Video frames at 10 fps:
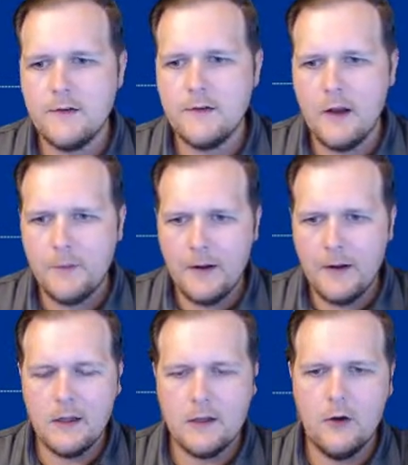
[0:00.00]
Let's talk
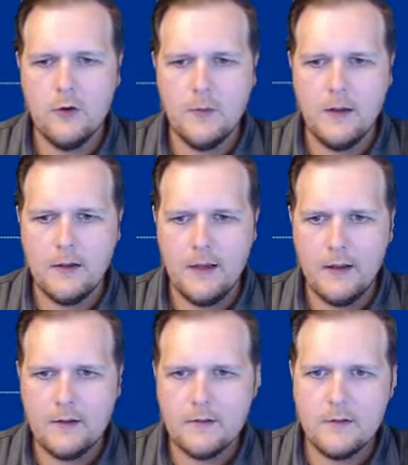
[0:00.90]
about glaucoma
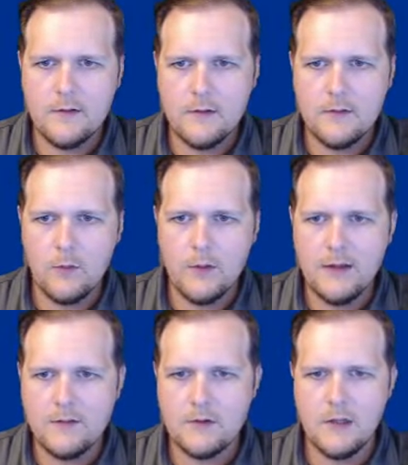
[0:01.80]
next. So what
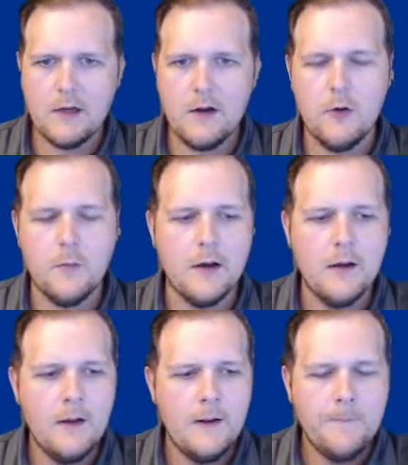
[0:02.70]
is glaucoma?
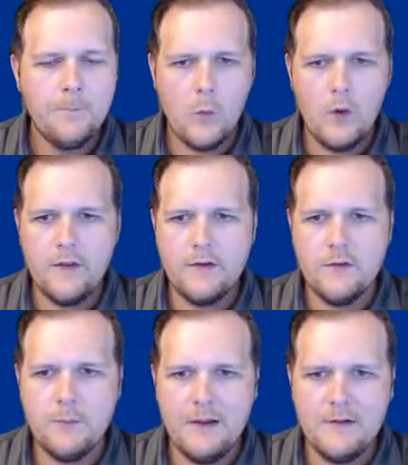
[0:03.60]
Well, this is
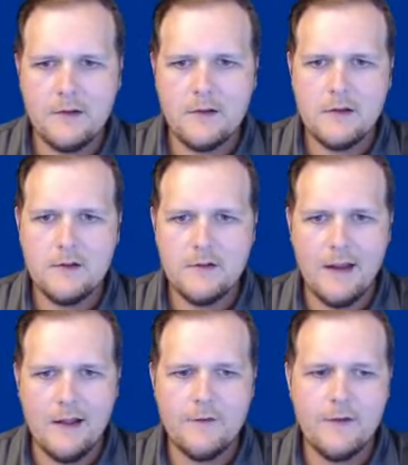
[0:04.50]
basically just
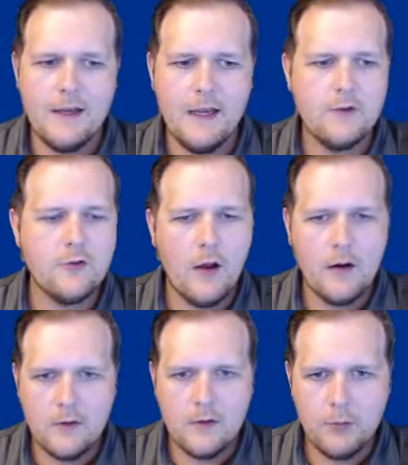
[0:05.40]
elevated
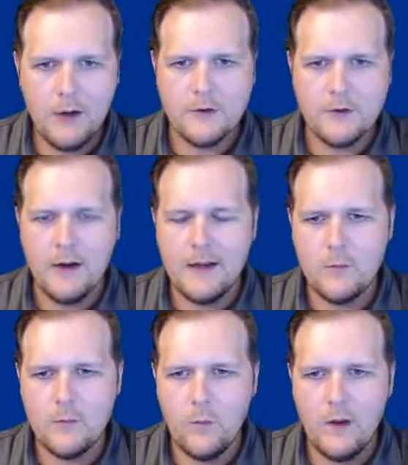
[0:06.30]
intraocular pressure, right?
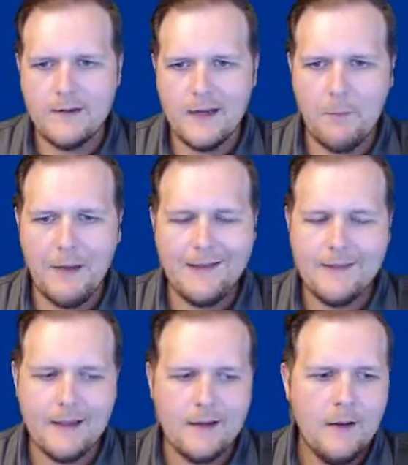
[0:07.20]
And why is that a bad thing?